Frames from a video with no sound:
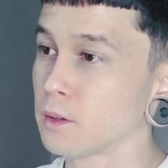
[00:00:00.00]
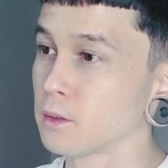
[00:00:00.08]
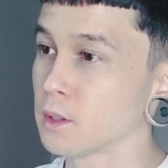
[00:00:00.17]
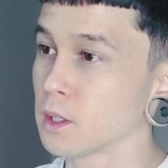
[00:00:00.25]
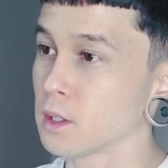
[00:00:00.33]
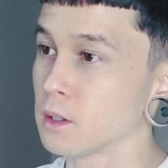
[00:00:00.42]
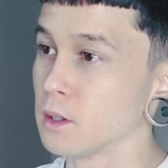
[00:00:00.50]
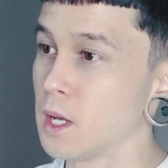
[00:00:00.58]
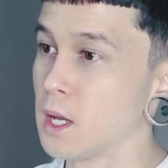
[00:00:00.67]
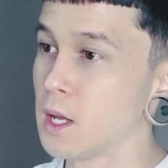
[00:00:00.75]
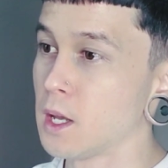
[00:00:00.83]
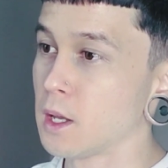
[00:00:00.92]
Okay.
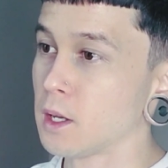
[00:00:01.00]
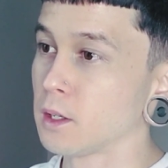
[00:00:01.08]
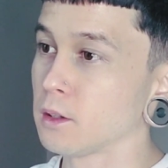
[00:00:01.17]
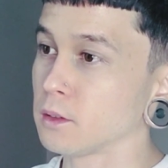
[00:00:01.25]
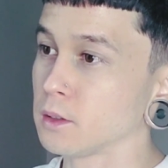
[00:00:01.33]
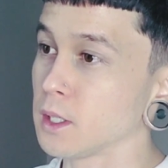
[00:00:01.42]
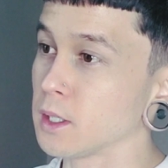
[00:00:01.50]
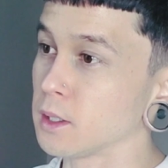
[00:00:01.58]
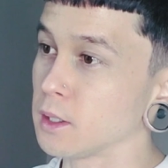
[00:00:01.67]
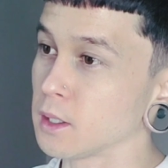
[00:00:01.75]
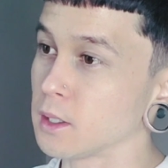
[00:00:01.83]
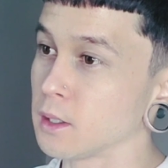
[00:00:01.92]
Yeah,
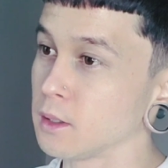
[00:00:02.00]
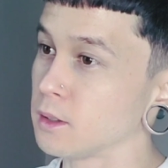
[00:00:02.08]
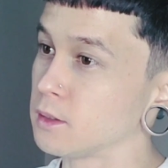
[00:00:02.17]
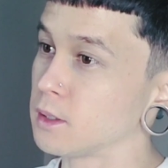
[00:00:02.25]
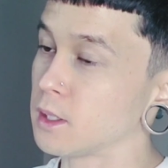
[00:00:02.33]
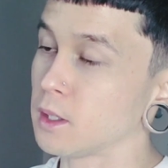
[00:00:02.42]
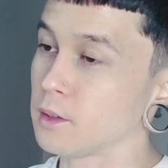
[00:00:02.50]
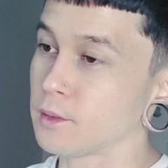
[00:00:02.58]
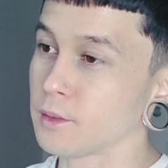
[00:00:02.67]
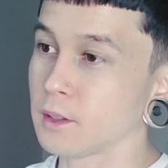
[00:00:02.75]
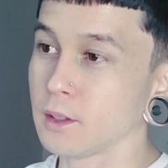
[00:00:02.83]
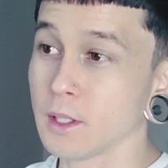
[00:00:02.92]
again,
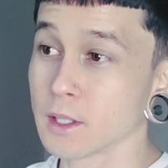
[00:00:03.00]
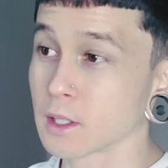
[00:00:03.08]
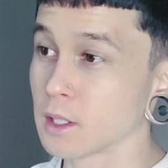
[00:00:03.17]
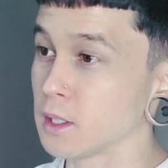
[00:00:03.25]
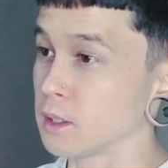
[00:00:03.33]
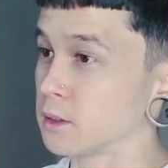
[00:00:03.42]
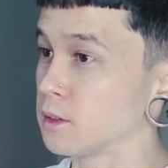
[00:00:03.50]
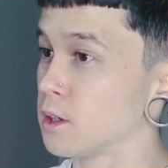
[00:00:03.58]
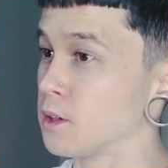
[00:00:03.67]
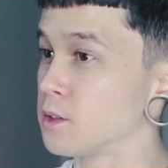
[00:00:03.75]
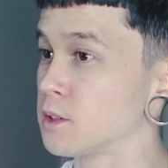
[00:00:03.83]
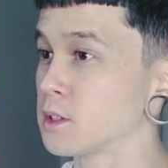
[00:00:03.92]
disconnect.
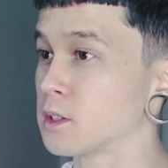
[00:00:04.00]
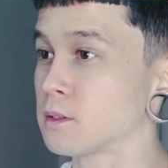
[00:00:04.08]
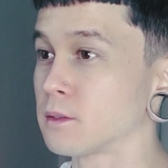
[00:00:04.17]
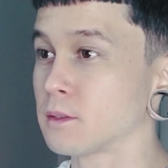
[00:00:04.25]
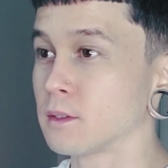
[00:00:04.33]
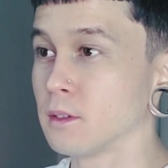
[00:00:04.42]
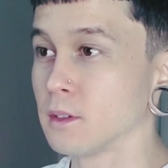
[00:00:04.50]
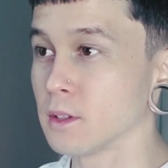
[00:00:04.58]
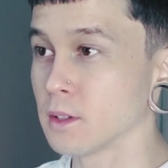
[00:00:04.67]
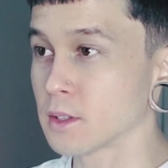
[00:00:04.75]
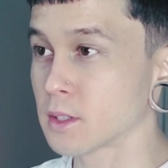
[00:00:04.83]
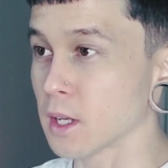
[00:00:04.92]

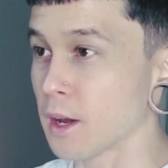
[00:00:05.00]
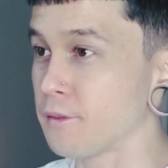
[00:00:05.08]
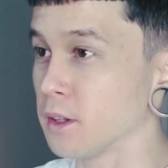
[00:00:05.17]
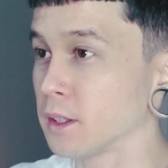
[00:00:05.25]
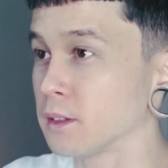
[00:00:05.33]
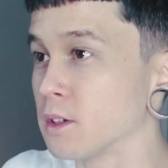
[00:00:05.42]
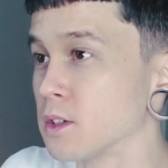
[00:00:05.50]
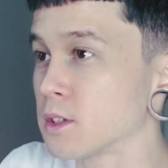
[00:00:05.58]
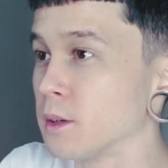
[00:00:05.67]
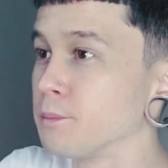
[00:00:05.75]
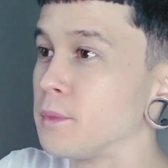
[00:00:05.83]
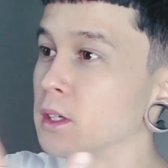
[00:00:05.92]
I feel like there's
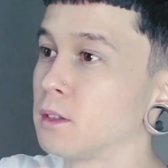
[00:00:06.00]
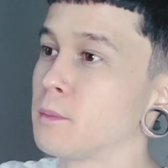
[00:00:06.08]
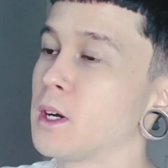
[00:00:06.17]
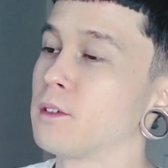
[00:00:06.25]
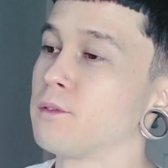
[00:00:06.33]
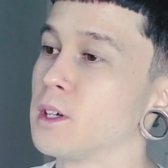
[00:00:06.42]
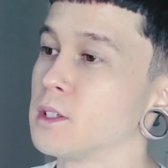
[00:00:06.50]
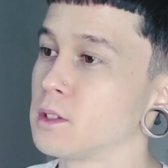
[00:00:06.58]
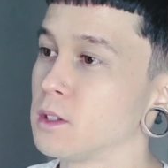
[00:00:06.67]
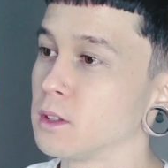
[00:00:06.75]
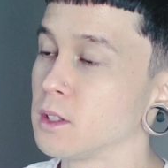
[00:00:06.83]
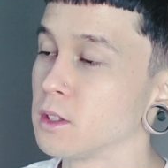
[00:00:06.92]
something
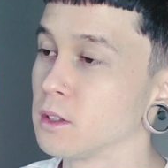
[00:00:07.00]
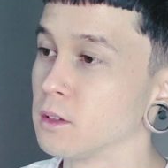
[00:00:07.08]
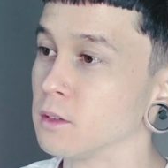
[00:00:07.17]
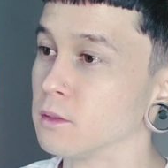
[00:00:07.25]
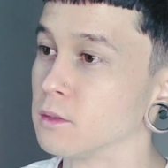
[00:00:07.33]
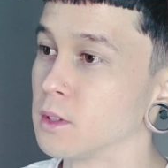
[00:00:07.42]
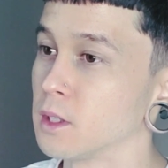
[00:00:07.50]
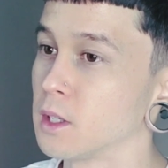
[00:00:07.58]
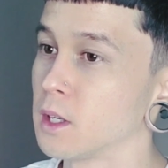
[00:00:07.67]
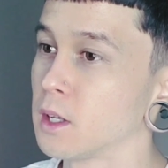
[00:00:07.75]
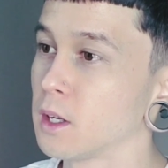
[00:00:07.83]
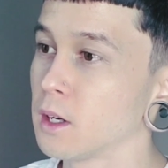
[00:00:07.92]
manifesting here.
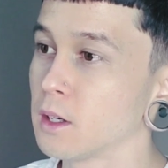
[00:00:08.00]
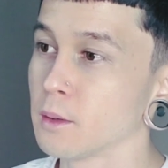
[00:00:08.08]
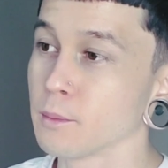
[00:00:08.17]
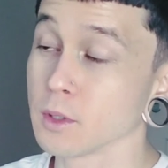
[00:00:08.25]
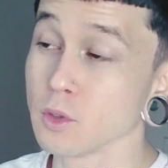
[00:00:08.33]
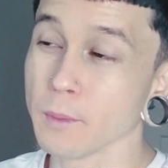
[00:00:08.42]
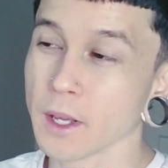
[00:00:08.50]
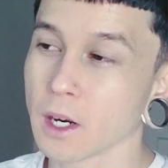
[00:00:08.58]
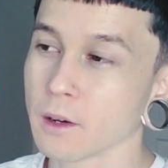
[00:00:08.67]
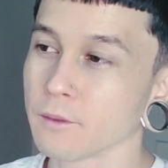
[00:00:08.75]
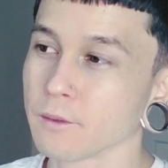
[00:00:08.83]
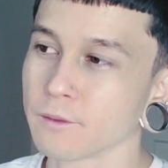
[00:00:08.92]
You may
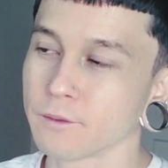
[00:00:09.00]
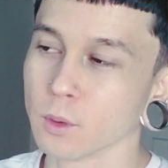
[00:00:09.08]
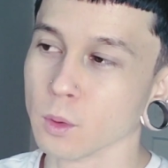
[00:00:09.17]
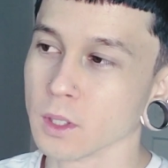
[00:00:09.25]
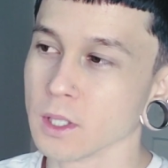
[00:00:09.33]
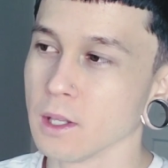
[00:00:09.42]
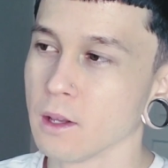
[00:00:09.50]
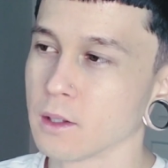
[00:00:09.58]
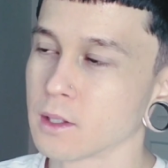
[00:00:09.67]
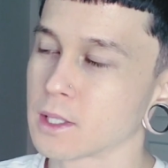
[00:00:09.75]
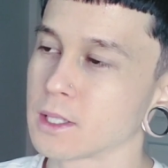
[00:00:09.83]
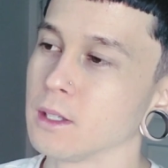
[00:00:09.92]
not fully
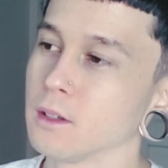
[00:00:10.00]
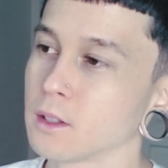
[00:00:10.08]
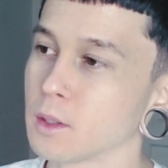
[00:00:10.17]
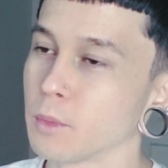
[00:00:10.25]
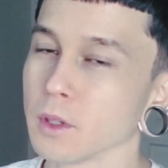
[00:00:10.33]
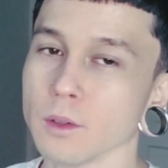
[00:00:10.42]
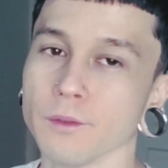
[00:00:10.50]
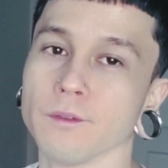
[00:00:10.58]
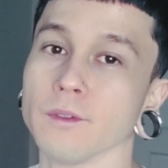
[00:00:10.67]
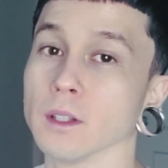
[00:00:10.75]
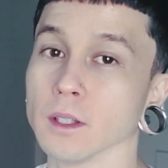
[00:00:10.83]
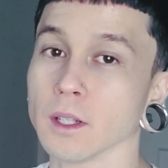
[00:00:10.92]
see it, but you
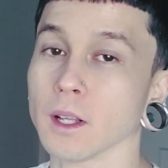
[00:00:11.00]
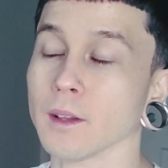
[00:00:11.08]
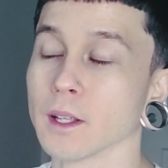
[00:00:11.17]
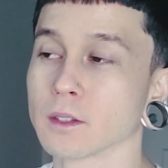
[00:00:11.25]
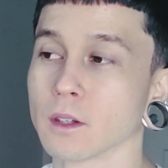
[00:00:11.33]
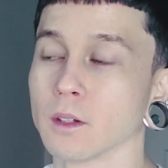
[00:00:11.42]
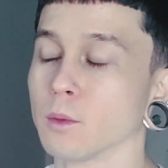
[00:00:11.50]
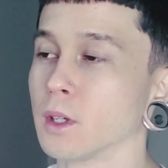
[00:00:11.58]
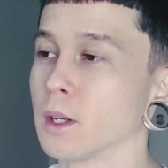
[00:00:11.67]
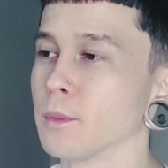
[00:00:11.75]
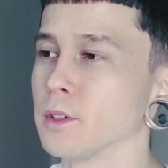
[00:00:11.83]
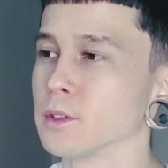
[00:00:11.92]
feel it. And that's kind of
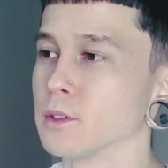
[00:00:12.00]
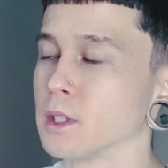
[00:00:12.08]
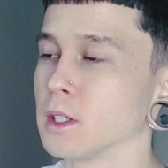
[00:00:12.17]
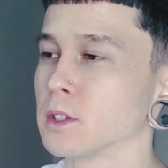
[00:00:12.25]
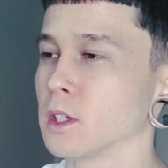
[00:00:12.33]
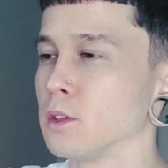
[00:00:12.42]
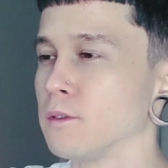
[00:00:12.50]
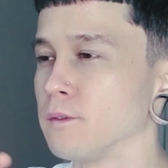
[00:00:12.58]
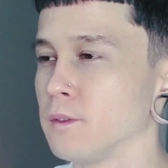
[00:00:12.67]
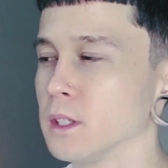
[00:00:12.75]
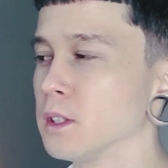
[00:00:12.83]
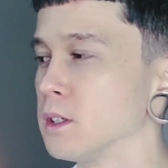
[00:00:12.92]
what I'm also seeing, is like you
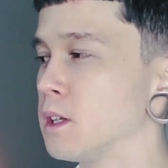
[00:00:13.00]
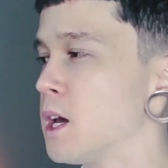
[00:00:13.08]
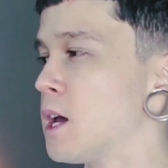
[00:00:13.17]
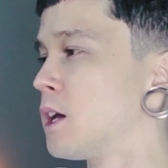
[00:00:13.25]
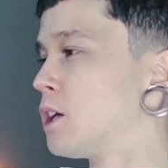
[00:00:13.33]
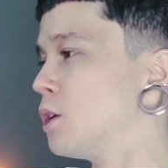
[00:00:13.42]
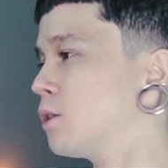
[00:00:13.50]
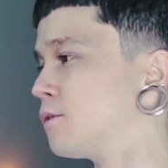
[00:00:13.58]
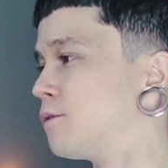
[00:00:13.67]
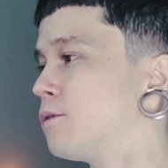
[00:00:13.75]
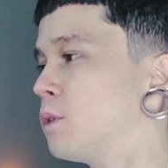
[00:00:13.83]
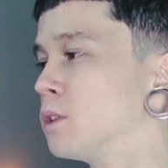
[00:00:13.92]
feel it, you don't
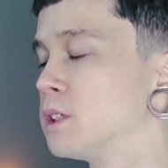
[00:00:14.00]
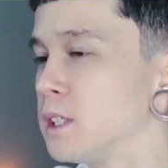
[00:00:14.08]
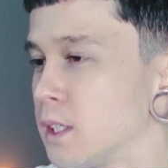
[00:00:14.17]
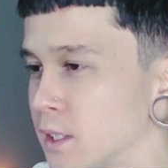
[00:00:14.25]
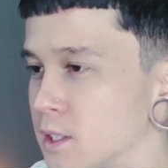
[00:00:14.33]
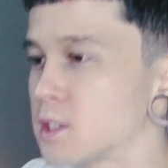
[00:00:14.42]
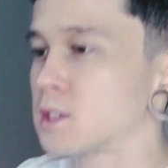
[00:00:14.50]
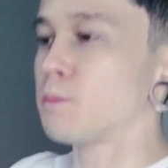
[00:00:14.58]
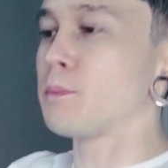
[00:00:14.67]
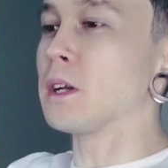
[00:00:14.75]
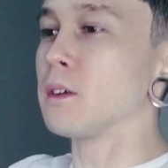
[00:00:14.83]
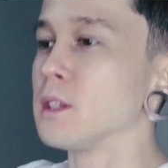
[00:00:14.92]
fully
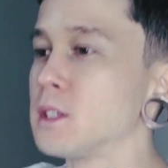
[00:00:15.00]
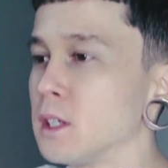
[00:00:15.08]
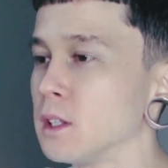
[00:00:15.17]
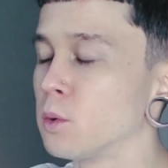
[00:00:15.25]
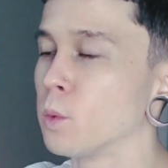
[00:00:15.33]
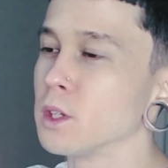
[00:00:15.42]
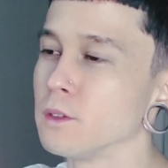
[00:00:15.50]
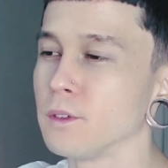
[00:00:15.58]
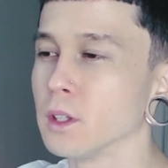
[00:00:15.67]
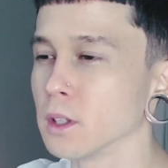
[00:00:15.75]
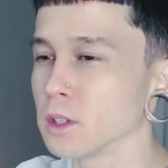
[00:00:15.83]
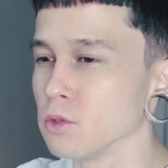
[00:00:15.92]
experience it in the way you
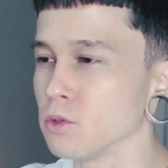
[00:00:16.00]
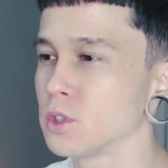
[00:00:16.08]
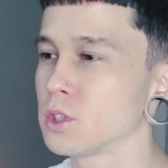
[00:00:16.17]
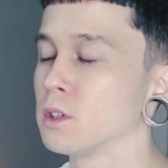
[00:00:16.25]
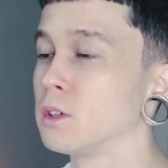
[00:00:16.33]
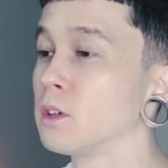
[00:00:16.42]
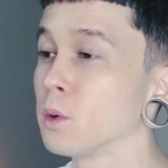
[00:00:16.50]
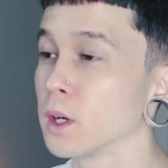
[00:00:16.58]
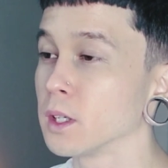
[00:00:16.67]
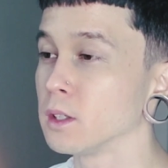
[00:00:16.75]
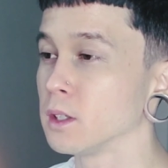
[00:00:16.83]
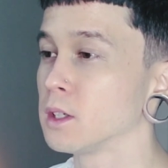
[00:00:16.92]
feel like you should
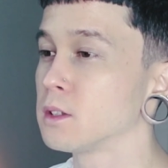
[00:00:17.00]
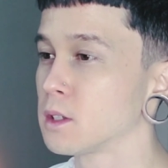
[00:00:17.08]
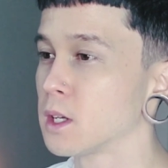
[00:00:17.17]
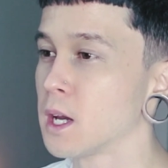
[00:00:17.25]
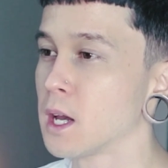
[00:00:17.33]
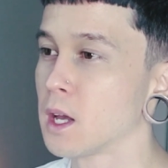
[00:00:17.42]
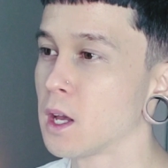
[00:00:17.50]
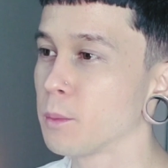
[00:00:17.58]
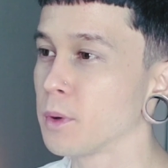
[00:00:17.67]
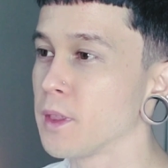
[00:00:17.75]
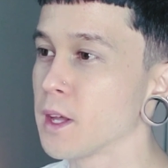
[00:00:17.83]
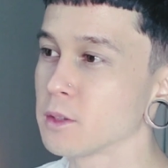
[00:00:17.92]
quite yet.
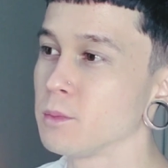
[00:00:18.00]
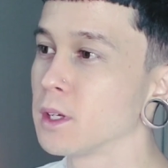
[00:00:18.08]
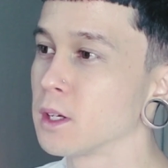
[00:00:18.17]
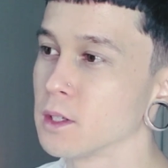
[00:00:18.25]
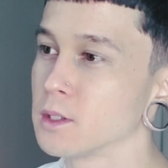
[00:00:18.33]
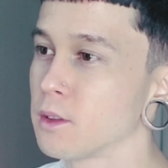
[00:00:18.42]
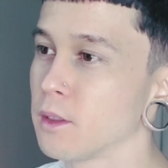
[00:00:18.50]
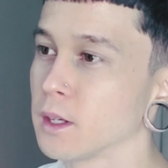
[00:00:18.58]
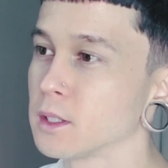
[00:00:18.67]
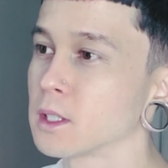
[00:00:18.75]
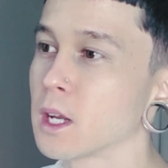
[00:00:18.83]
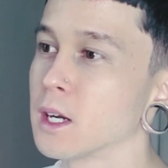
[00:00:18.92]
But that's because
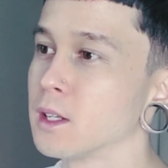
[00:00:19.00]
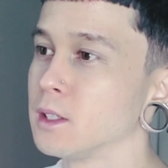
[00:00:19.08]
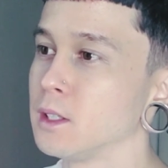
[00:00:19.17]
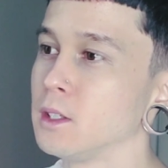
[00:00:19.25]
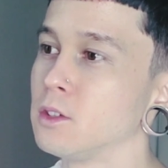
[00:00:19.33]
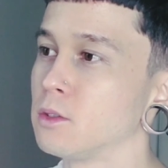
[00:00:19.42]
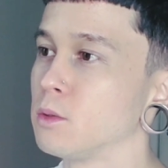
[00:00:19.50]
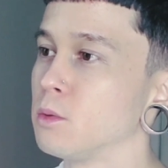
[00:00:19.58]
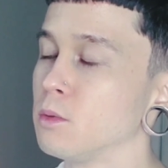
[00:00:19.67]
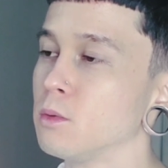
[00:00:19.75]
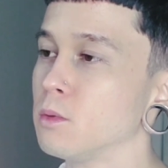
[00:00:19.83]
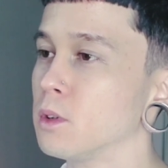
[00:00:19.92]
things kind of need
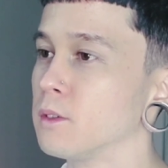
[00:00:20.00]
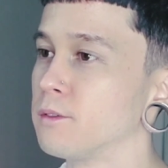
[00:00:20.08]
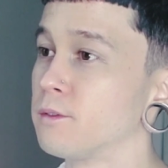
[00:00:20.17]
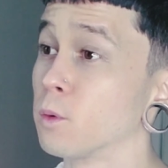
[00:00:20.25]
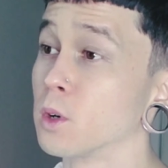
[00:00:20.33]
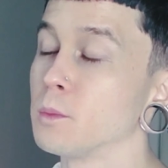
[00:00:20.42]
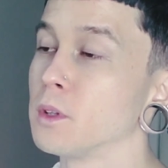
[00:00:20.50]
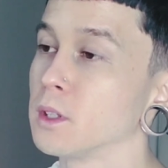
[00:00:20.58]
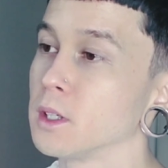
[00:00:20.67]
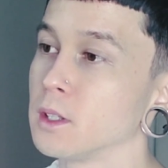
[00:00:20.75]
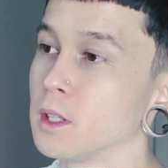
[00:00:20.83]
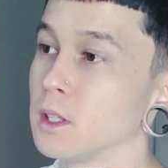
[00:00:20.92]
to
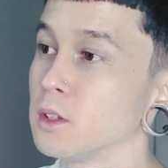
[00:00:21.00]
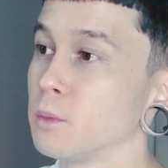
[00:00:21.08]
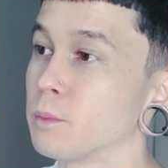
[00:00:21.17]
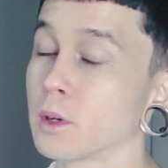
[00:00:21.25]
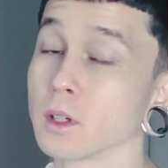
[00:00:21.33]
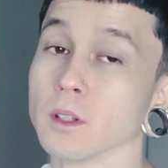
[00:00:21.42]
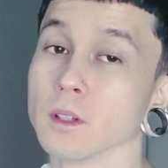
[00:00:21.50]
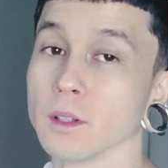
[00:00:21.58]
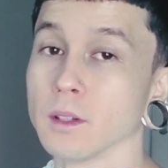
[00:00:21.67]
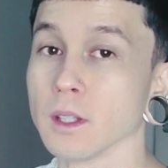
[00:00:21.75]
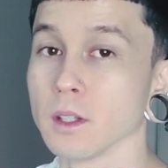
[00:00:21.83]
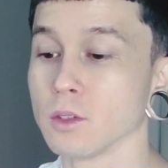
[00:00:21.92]
formulate, they need to
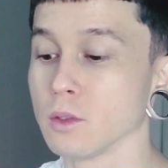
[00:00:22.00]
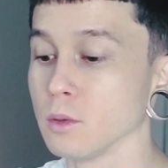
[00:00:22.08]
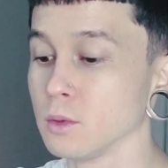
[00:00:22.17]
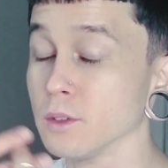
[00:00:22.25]
percolate, they need to